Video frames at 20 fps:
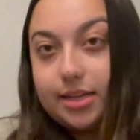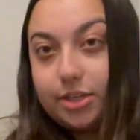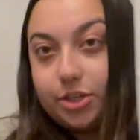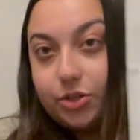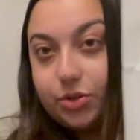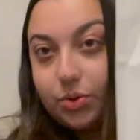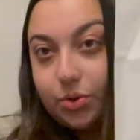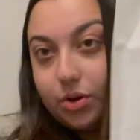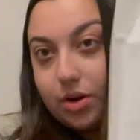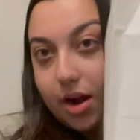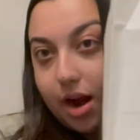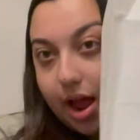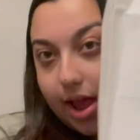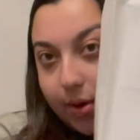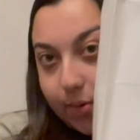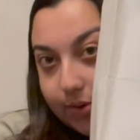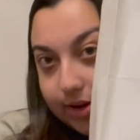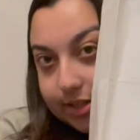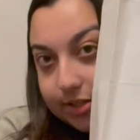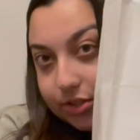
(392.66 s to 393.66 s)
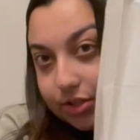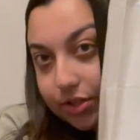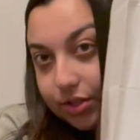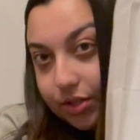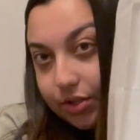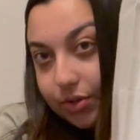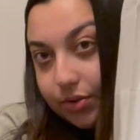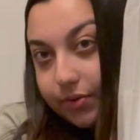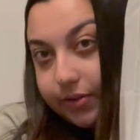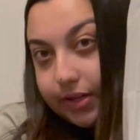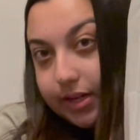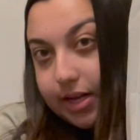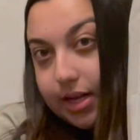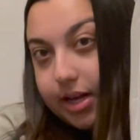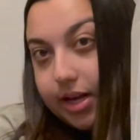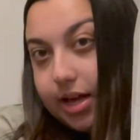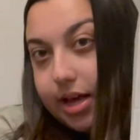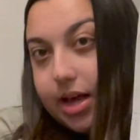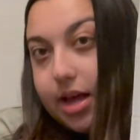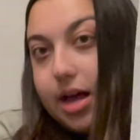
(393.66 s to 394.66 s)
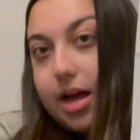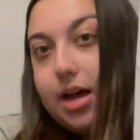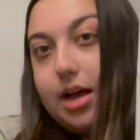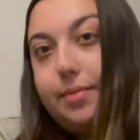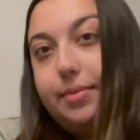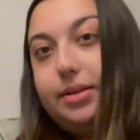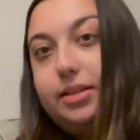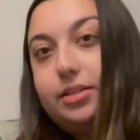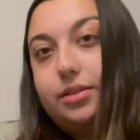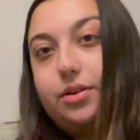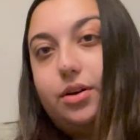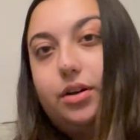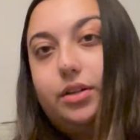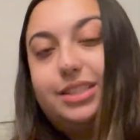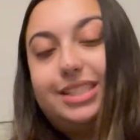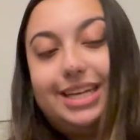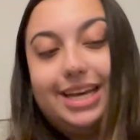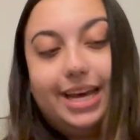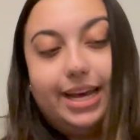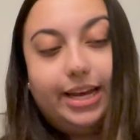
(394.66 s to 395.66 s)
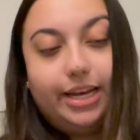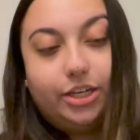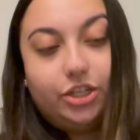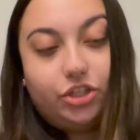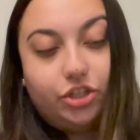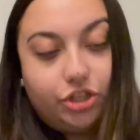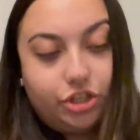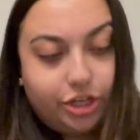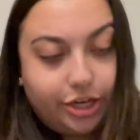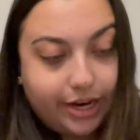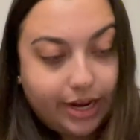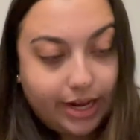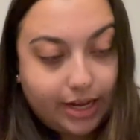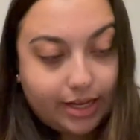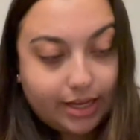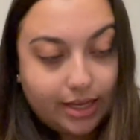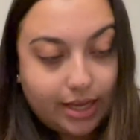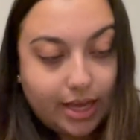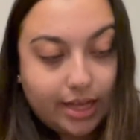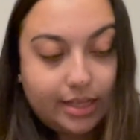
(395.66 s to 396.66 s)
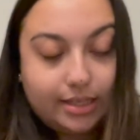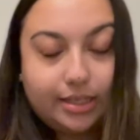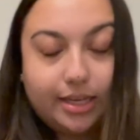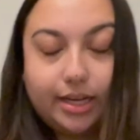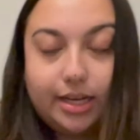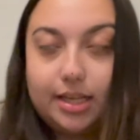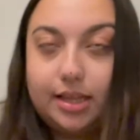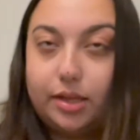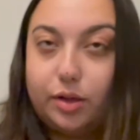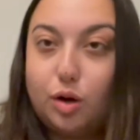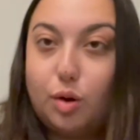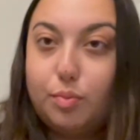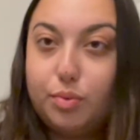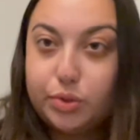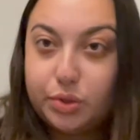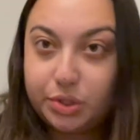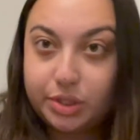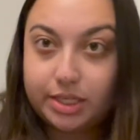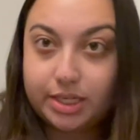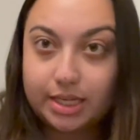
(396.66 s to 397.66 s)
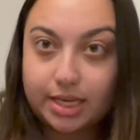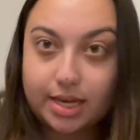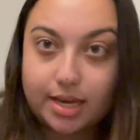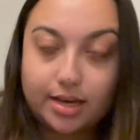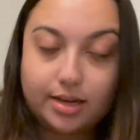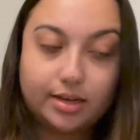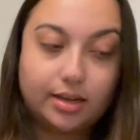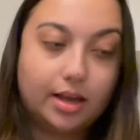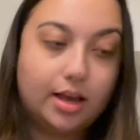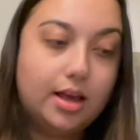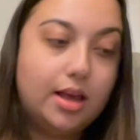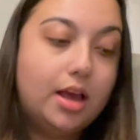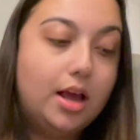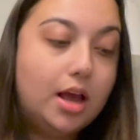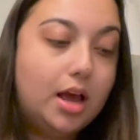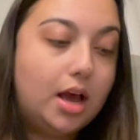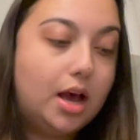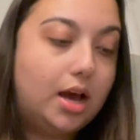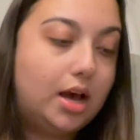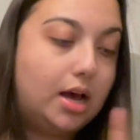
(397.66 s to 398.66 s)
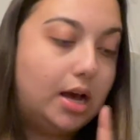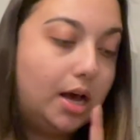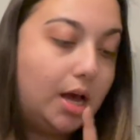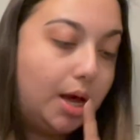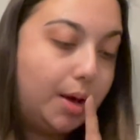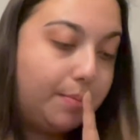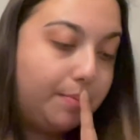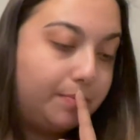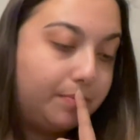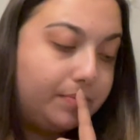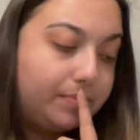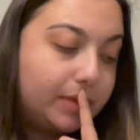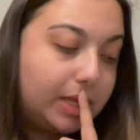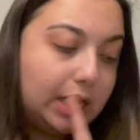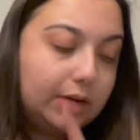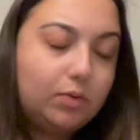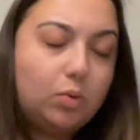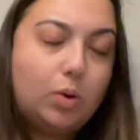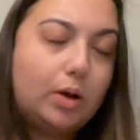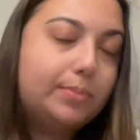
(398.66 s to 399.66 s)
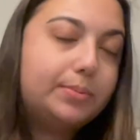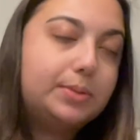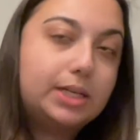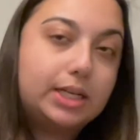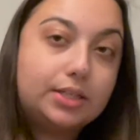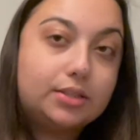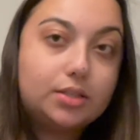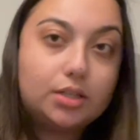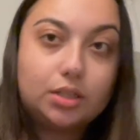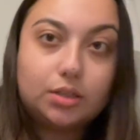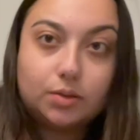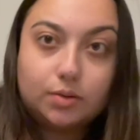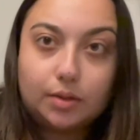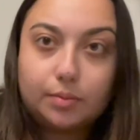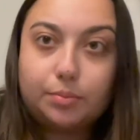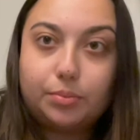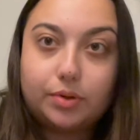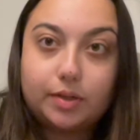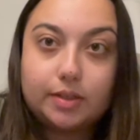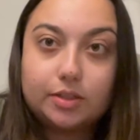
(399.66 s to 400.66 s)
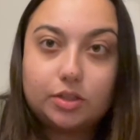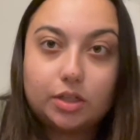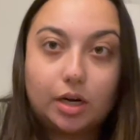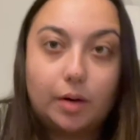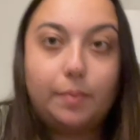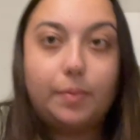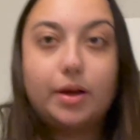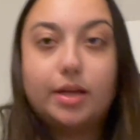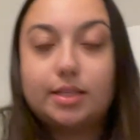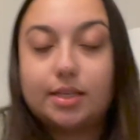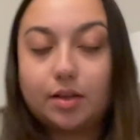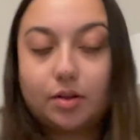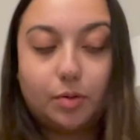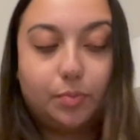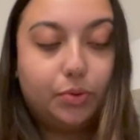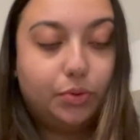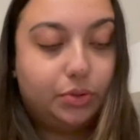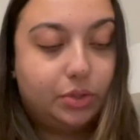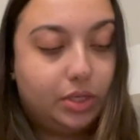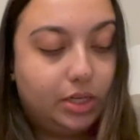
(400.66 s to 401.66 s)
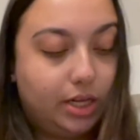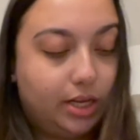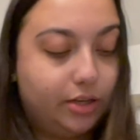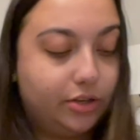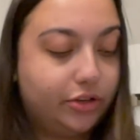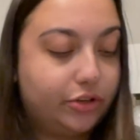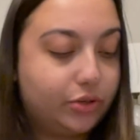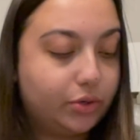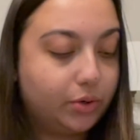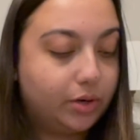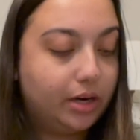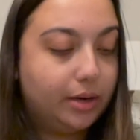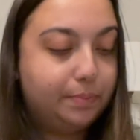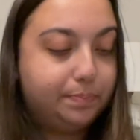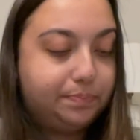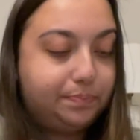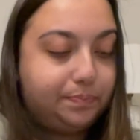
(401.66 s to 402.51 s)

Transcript: store I went to um, is called Hey Chick. It's like a little boutique um, they have a website too, I'm pretty sure, but it's a little boutique store.